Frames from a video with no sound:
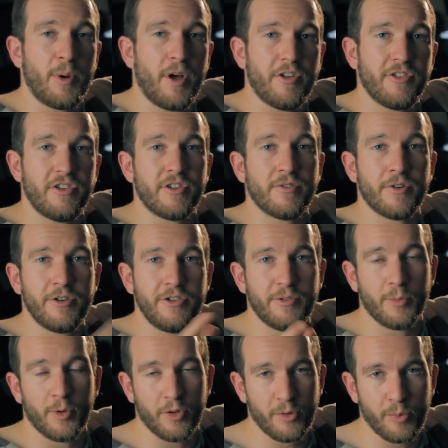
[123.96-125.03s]
passes a very
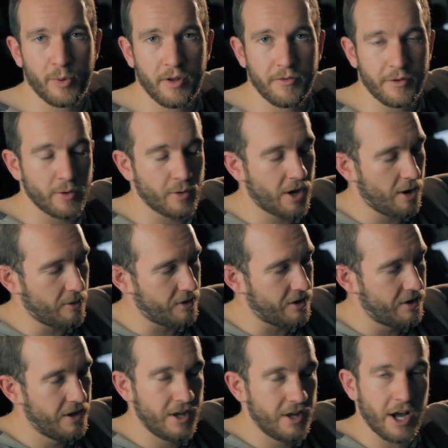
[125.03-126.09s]
small 12 volt current
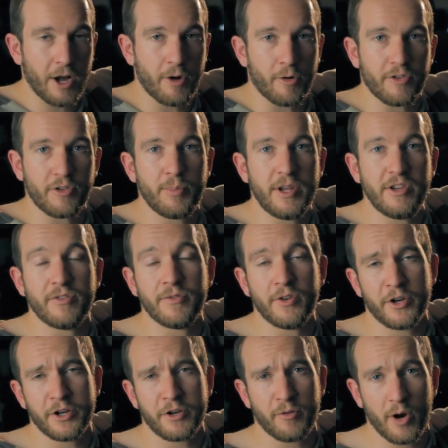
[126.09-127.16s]
across a piece of
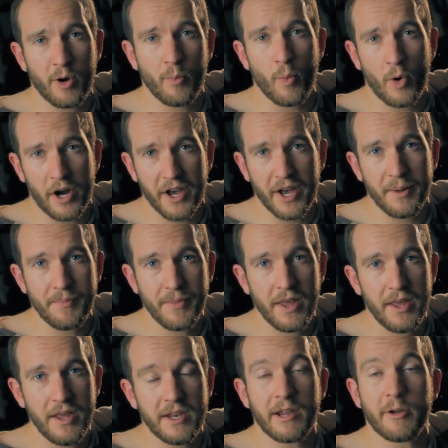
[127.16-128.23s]
nichrome wire.
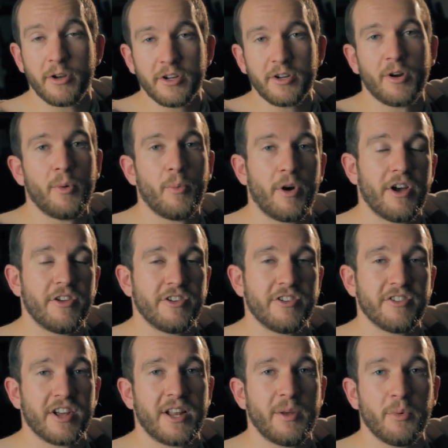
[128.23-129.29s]
Now, nichrome wire is
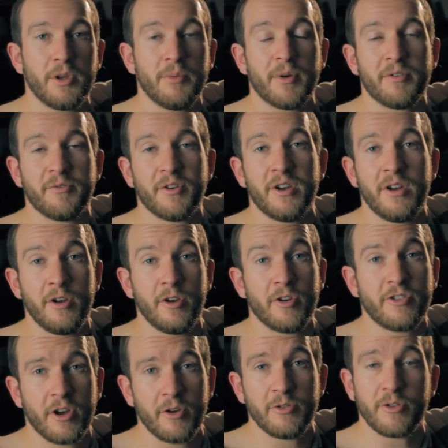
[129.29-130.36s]
exactly what you might find in your
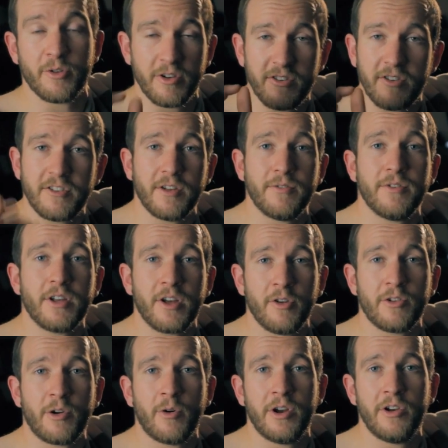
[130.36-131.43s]
toaster. It's the stuff that goes
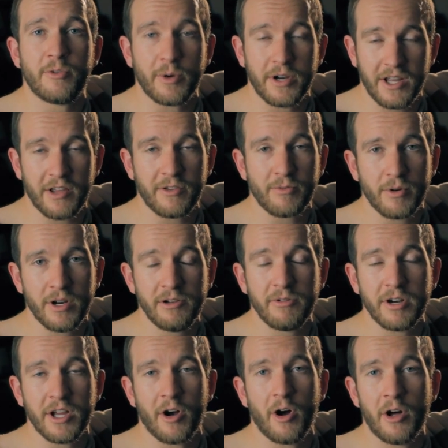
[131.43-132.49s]
orange when it gets really,
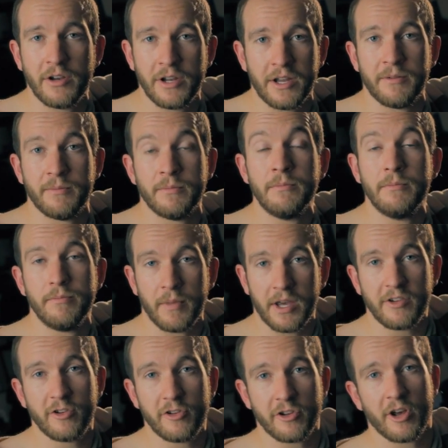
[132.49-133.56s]
really hot and
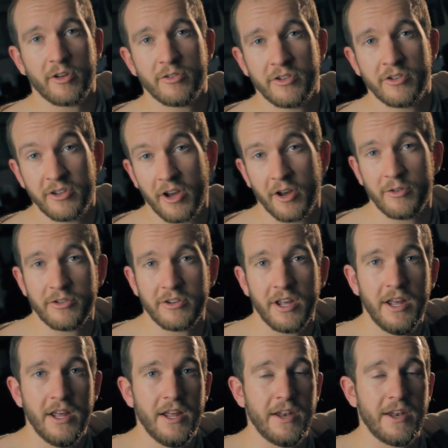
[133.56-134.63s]
makes your toast toast.
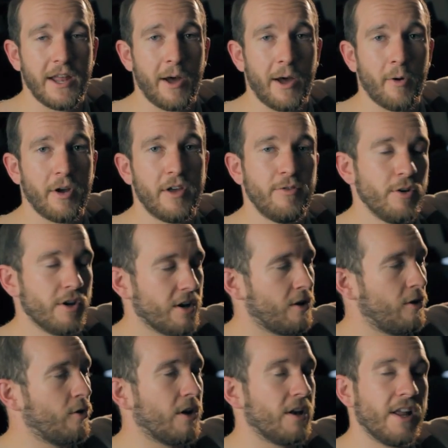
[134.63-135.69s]
Now, if you get a
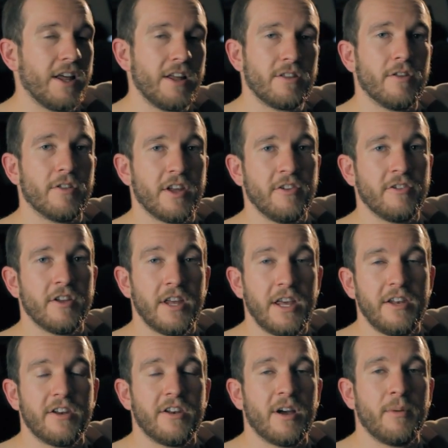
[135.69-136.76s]
longer length of this
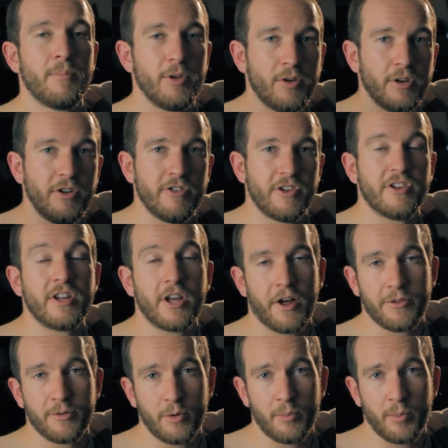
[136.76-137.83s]
heated up, you can use it to cut
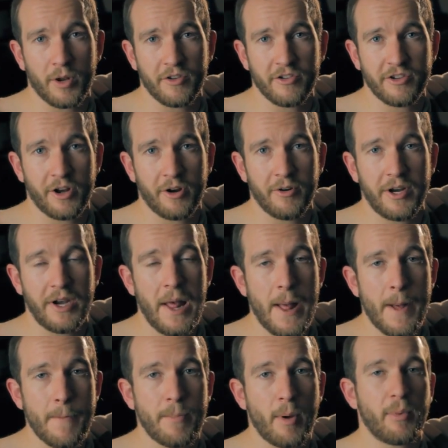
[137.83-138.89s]
through polystyrene.
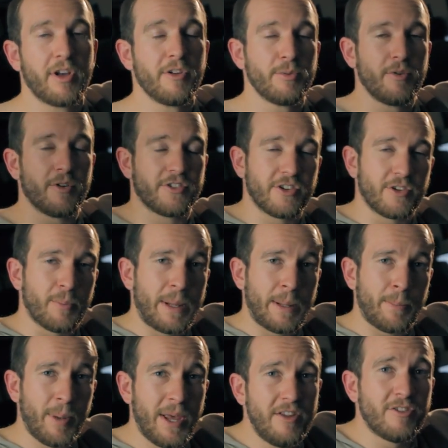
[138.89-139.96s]
But because we've got such a big
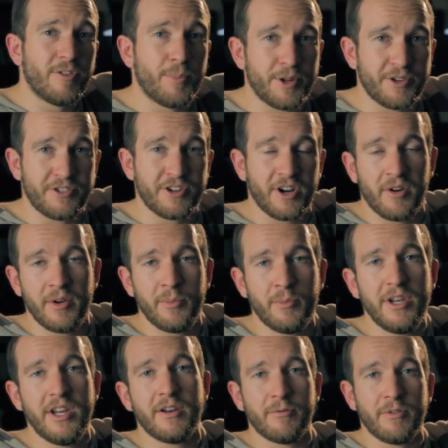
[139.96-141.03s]
piece of polystyrene, we
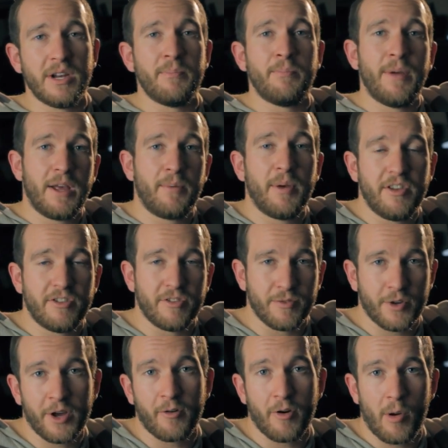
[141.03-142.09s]
need a really big piece of
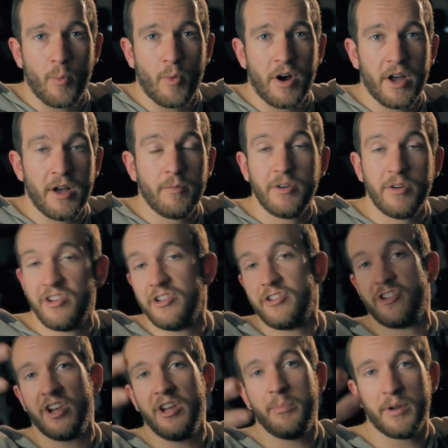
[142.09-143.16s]
nichrome wire, which is
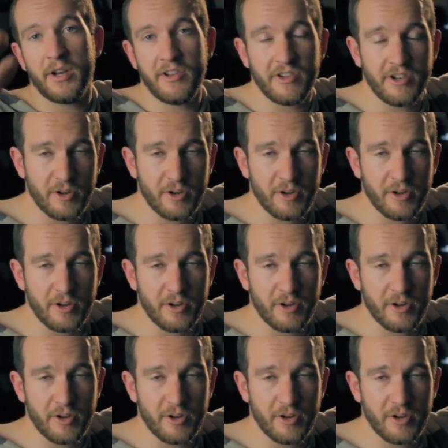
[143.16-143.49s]
cheap and easy